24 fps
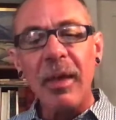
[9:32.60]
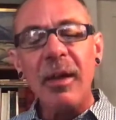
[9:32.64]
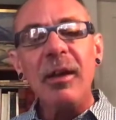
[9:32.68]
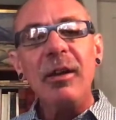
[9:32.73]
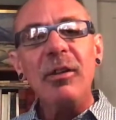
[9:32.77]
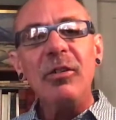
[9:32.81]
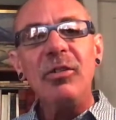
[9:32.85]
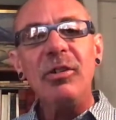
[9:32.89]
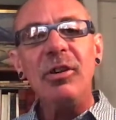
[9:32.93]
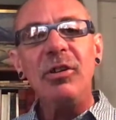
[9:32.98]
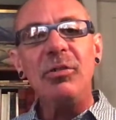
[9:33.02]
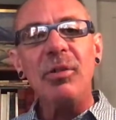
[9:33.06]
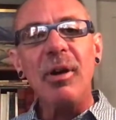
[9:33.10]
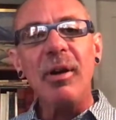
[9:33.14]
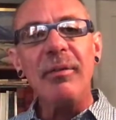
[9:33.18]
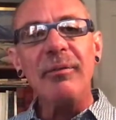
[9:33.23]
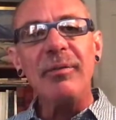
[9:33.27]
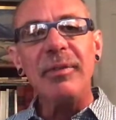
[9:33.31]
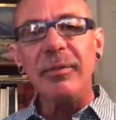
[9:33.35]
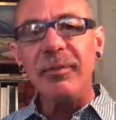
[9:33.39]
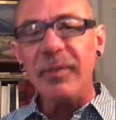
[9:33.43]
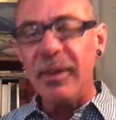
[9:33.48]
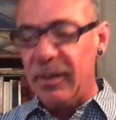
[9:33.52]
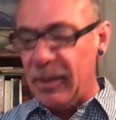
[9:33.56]
She drove
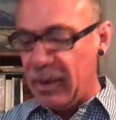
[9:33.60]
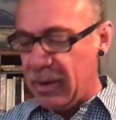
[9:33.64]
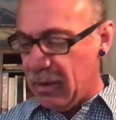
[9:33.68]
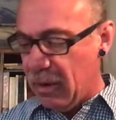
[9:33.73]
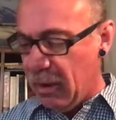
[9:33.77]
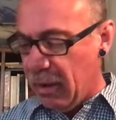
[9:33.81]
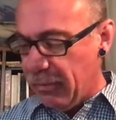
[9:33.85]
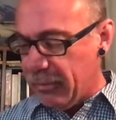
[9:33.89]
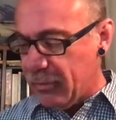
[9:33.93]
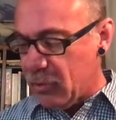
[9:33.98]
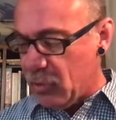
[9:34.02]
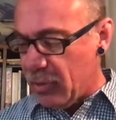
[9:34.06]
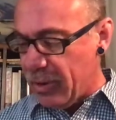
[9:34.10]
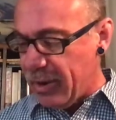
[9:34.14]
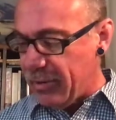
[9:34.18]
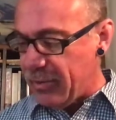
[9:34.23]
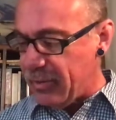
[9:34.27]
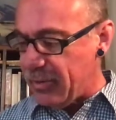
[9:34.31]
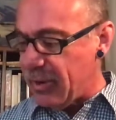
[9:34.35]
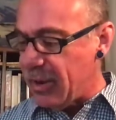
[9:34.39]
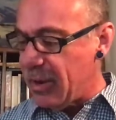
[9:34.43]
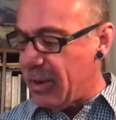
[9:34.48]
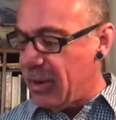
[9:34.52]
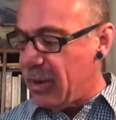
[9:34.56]
to Finley Golf Course,
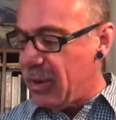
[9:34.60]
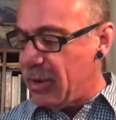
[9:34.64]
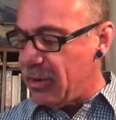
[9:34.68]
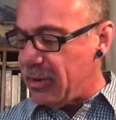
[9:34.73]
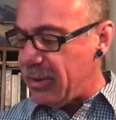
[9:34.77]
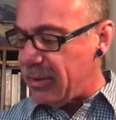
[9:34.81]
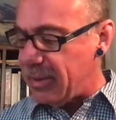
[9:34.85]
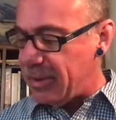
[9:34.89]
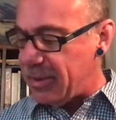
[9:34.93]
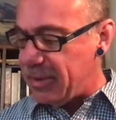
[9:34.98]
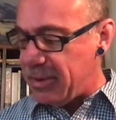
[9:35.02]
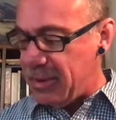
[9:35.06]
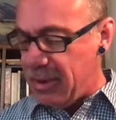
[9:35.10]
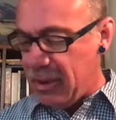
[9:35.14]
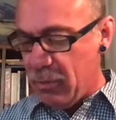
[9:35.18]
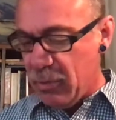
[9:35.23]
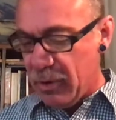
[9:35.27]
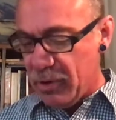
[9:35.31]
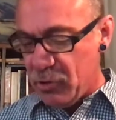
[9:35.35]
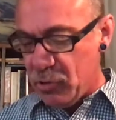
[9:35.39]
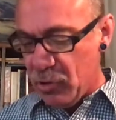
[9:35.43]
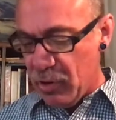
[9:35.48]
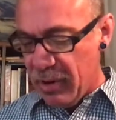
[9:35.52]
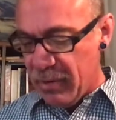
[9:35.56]
to the tee where
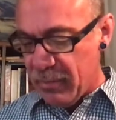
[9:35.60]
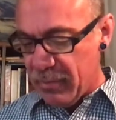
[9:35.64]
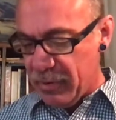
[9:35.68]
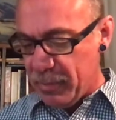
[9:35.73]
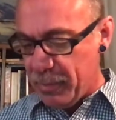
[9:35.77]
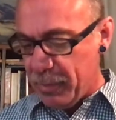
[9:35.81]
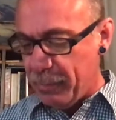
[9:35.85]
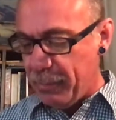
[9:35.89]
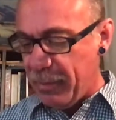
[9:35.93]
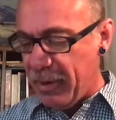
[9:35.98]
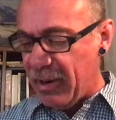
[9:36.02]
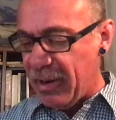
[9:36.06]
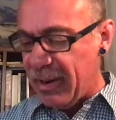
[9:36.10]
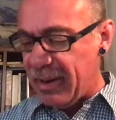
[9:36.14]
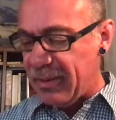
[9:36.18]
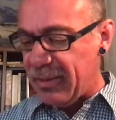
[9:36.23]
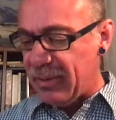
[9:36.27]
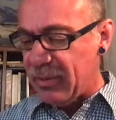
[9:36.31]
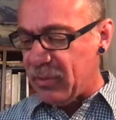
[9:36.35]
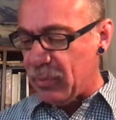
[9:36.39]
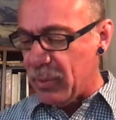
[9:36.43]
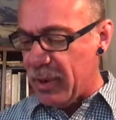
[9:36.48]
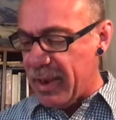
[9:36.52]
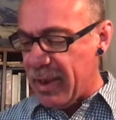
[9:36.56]
Jordan was preparing to
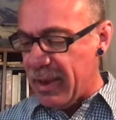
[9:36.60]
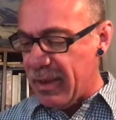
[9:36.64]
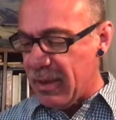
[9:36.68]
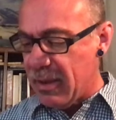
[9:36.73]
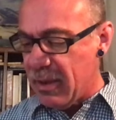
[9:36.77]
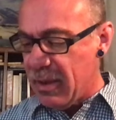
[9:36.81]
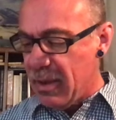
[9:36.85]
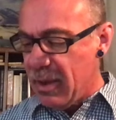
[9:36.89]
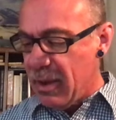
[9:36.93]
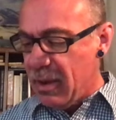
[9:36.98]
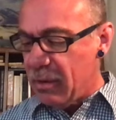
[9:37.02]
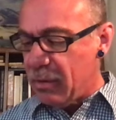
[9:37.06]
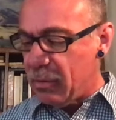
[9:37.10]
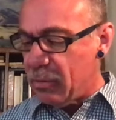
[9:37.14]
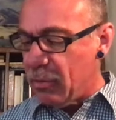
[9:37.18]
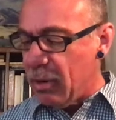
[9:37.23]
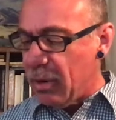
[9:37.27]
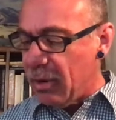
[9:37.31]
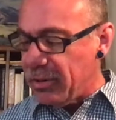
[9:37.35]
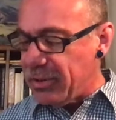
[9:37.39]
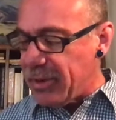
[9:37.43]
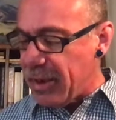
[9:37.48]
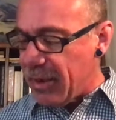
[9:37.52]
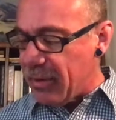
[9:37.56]
swing,
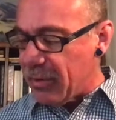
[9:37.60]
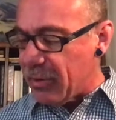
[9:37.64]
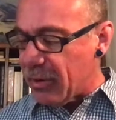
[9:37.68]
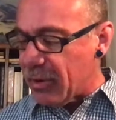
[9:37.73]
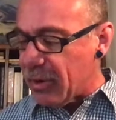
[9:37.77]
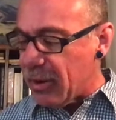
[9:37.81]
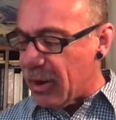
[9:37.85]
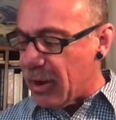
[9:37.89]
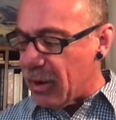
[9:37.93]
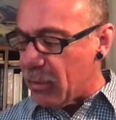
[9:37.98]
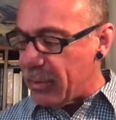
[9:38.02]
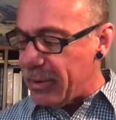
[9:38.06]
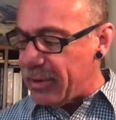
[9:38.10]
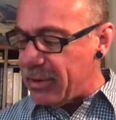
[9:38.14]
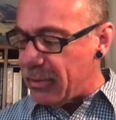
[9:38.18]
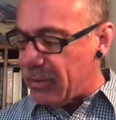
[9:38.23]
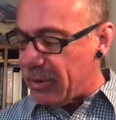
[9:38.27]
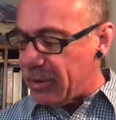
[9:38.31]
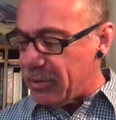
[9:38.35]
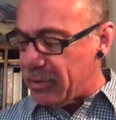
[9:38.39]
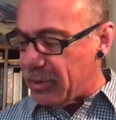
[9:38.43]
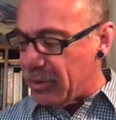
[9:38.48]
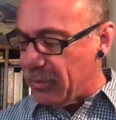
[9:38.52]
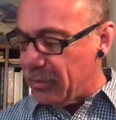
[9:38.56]
rolled down her car window
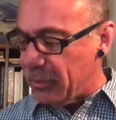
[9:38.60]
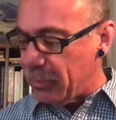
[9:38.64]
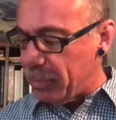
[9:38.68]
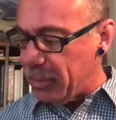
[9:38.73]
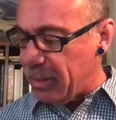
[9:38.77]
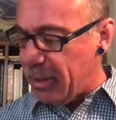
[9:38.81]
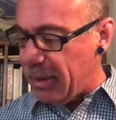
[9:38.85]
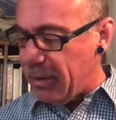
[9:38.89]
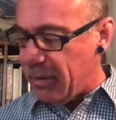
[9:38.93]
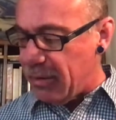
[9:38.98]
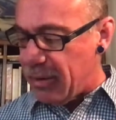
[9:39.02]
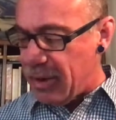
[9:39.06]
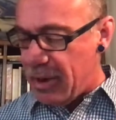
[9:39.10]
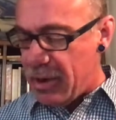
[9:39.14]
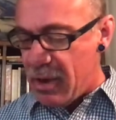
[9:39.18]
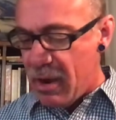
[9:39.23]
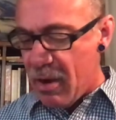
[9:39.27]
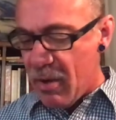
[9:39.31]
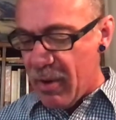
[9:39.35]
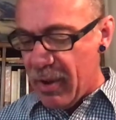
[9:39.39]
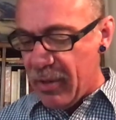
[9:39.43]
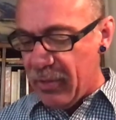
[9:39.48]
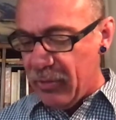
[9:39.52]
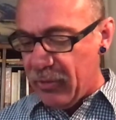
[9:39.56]
and told the player in
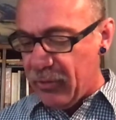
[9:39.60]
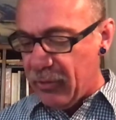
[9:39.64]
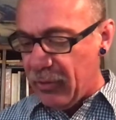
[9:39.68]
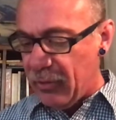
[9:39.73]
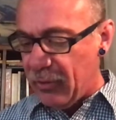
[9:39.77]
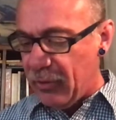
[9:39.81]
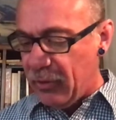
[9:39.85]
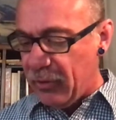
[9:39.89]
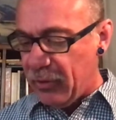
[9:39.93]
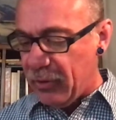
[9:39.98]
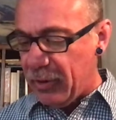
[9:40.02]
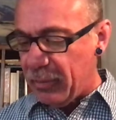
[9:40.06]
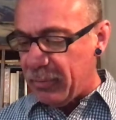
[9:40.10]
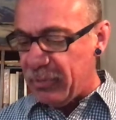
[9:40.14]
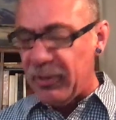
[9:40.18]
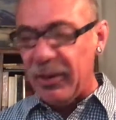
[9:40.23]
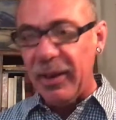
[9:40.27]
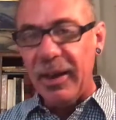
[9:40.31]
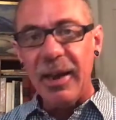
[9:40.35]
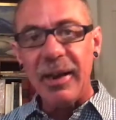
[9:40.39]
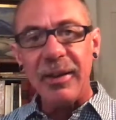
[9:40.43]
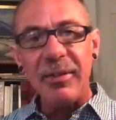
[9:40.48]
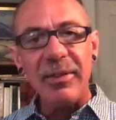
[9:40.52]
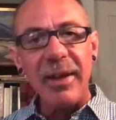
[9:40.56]
no uncertain terms to
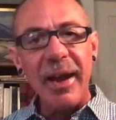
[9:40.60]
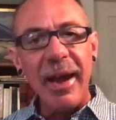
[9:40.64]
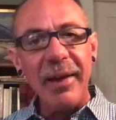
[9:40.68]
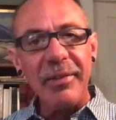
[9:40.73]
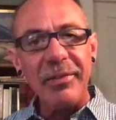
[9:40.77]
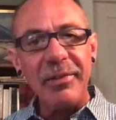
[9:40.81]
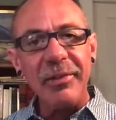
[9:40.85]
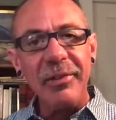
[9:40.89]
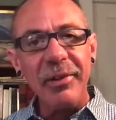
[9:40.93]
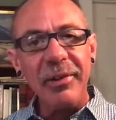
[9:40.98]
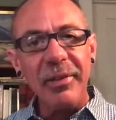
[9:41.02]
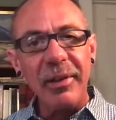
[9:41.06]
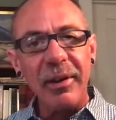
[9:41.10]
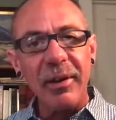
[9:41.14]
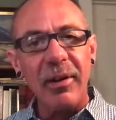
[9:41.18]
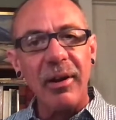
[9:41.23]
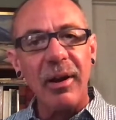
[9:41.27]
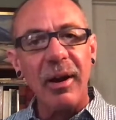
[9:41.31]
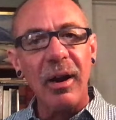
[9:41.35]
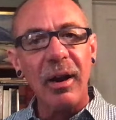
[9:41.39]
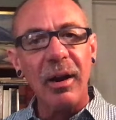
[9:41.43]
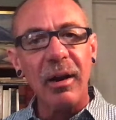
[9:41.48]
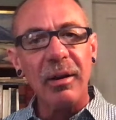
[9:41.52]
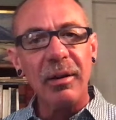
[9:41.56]
get his ass into the
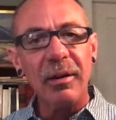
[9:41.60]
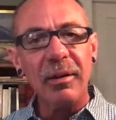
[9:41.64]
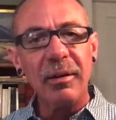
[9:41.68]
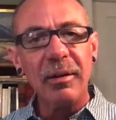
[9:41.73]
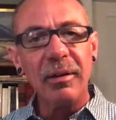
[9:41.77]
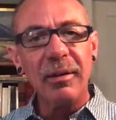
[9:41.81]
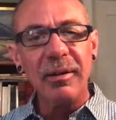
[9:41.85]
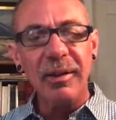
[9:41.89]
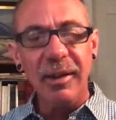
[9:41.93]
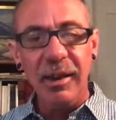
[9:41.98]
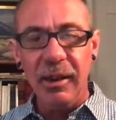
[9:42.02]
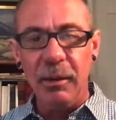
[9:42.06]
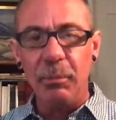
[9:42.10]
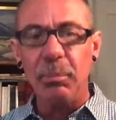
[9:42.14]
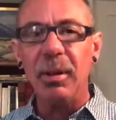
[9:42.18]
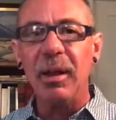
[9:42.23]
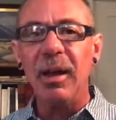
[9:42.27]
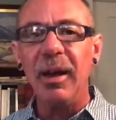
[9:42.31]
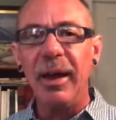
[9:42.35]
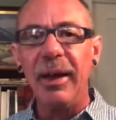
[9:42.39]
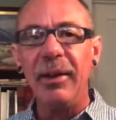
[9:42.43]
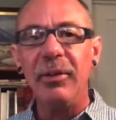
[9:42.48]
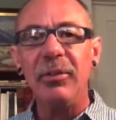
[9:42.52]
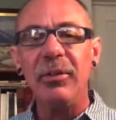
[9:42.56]
car. He
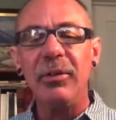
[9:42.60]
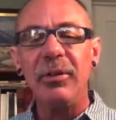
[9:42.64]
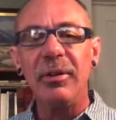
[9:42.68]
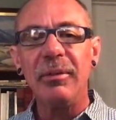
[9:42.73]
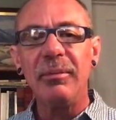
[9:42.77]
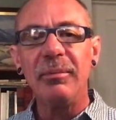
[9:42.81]
obliged.